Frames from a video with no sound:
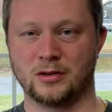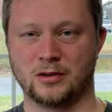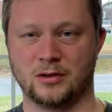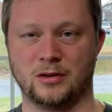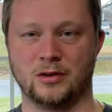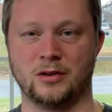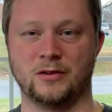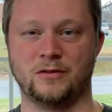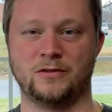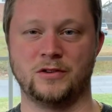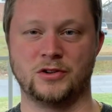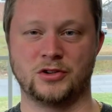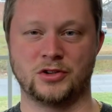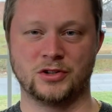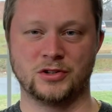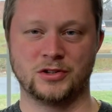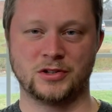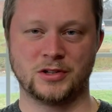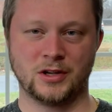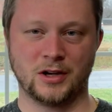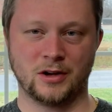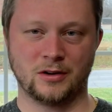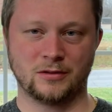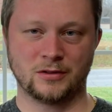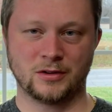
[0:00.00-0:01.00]

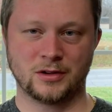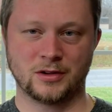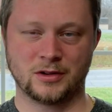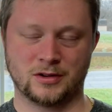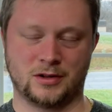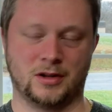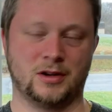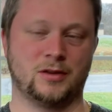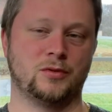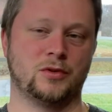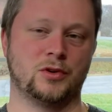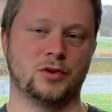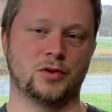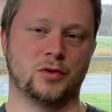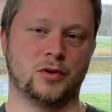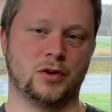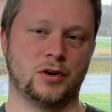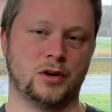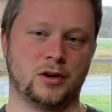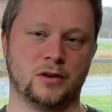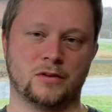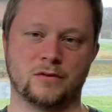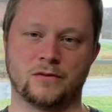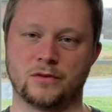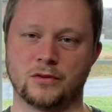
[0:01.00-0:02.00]
efficiency of it, like when you're running
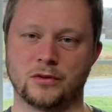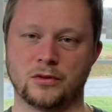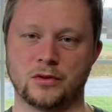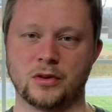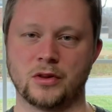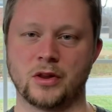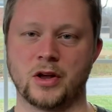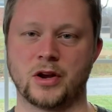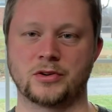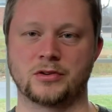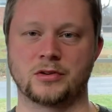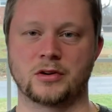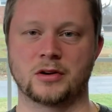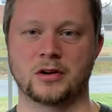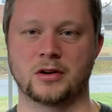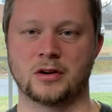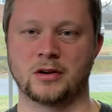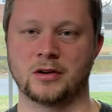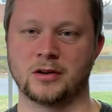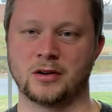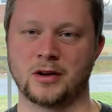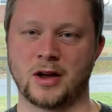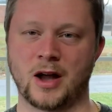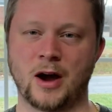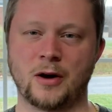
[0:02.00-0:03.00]
in full electric,
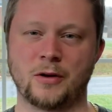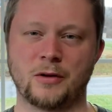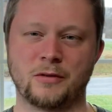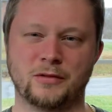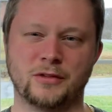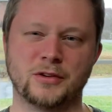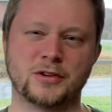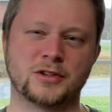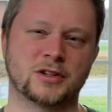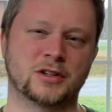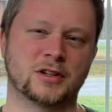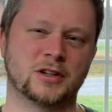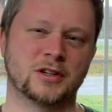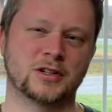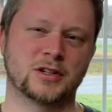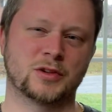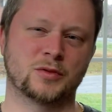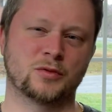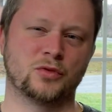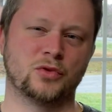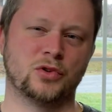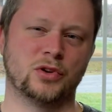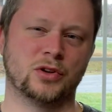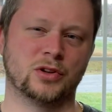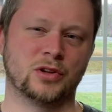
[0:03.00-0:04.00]
how efficient is it
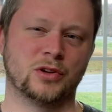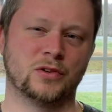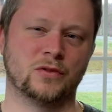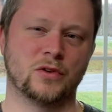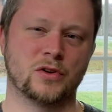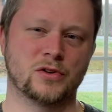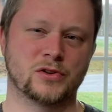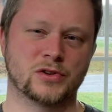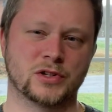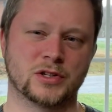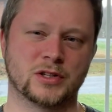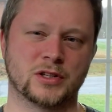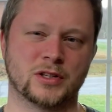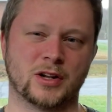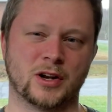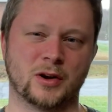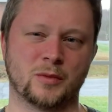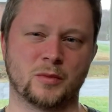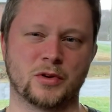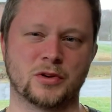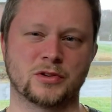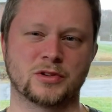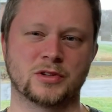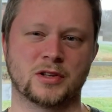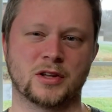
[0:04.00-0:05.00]
really versus the
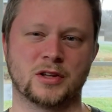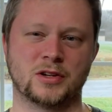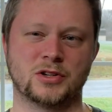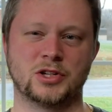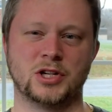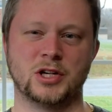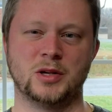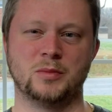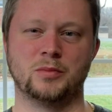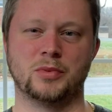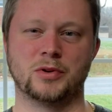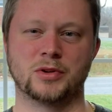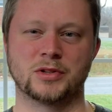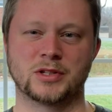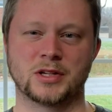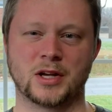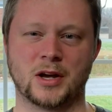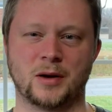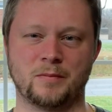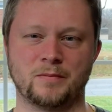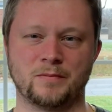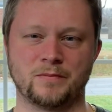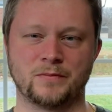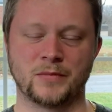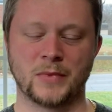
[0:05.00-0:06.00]
numbers that Jeep puts
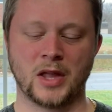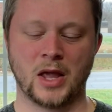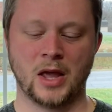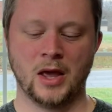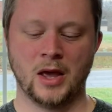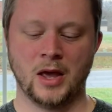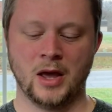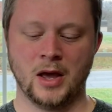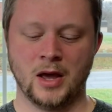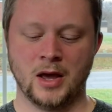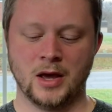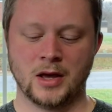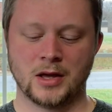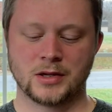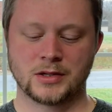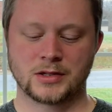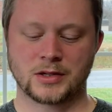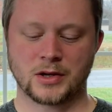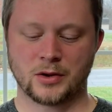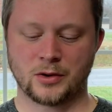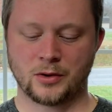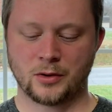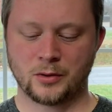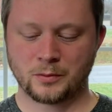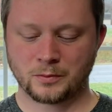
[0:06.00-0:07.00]
up.
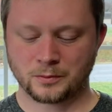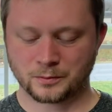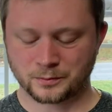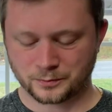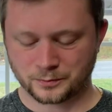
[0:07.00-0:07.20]
So